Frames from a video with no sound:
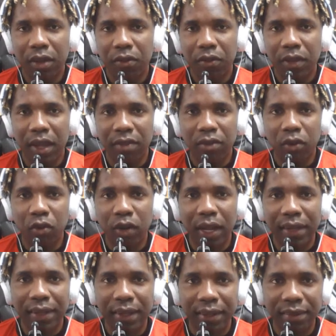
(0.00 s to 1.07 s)
we have a whole
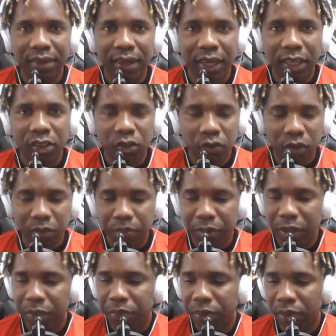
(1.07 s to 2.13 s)
lot of intellectual
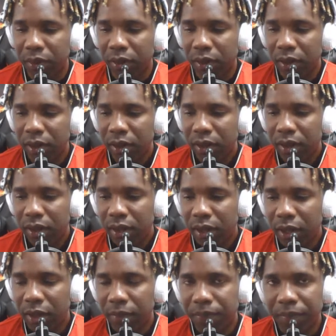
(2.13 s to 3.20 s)
people
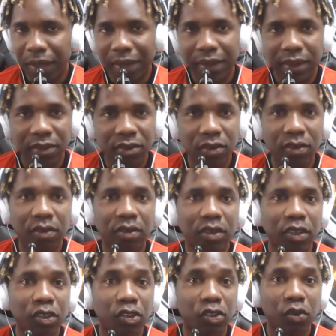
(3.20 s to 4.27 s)
that listen to
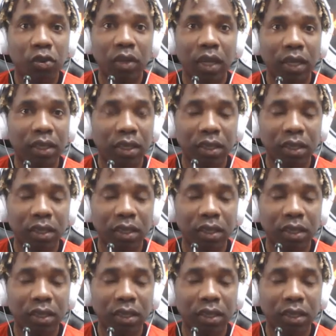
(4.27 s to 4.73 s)
the show that